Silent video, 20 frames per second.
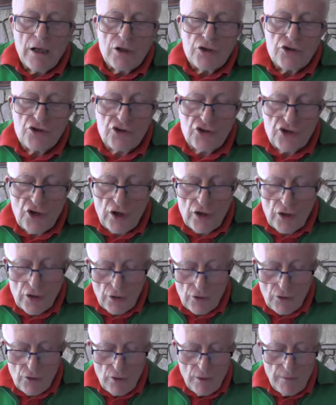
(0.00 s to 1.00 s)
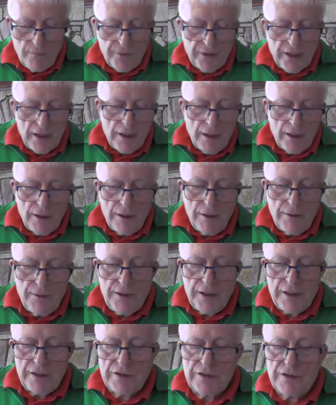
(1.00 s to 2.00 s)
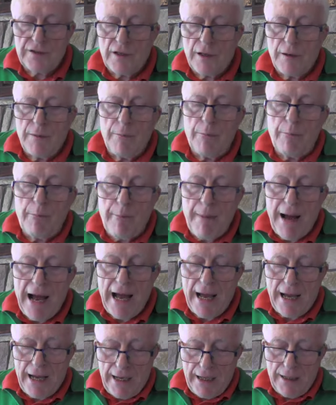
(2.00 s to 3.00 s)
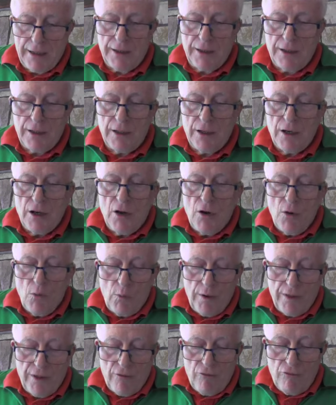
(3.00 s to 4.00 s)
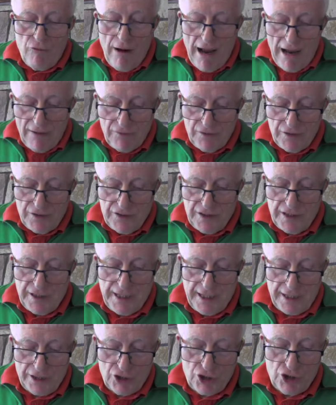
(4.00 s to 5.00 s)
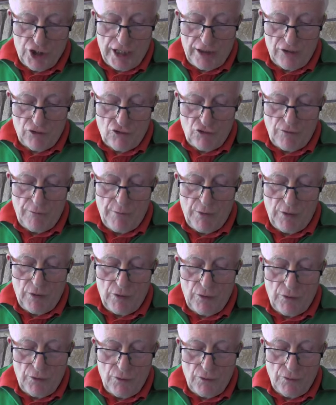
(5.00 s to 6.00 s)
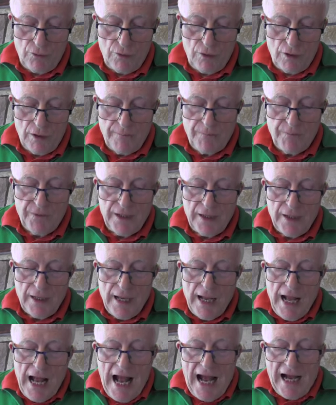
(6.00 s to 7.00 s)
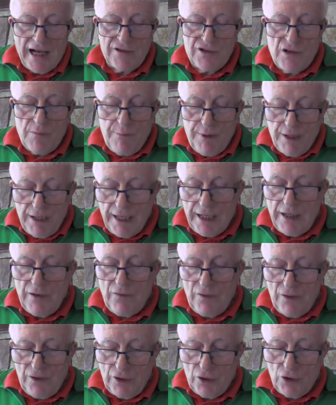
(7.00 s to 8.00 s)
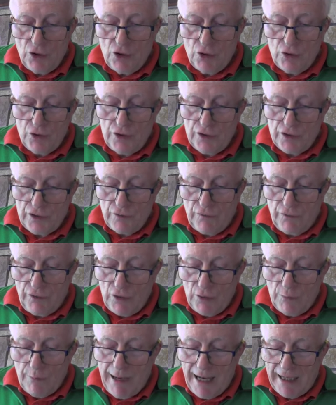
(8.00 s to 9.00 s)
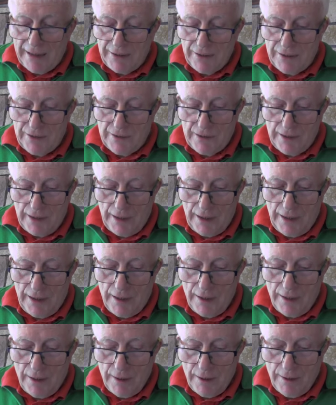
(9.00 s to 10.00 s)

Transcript: So this man with a Revati nakshatra moon has a belief in the goodness of humanity.